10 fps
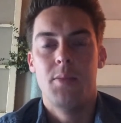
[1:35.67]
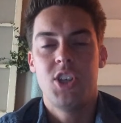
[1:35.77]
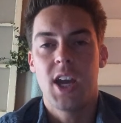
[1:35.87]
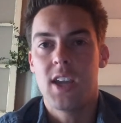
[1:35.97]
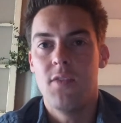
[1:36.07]

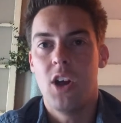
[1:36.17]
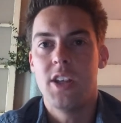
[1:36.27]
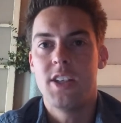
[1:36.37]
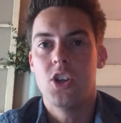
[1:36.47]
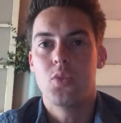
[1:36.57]
Check-in
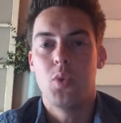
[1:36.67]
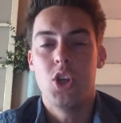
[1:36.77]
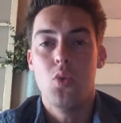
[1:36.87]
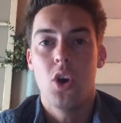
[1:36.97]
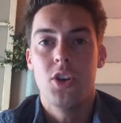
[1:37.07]
volunteers,
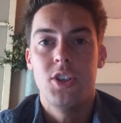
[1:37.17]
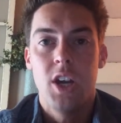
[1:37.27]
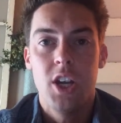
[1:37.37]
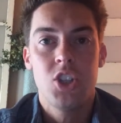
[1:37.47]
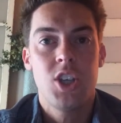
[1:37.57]
when you are
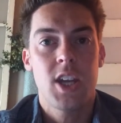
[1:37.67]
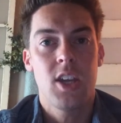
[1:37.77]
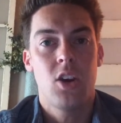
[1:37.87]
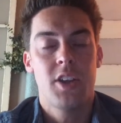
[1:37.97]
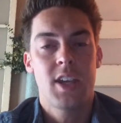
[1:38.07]
done
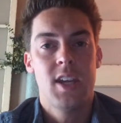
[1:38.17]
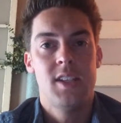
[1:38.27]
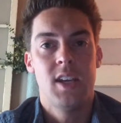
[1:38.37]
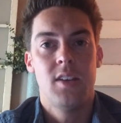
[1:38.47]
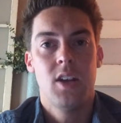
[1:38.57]
checking all the
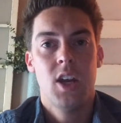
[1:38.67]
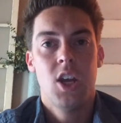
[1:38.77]
kids in,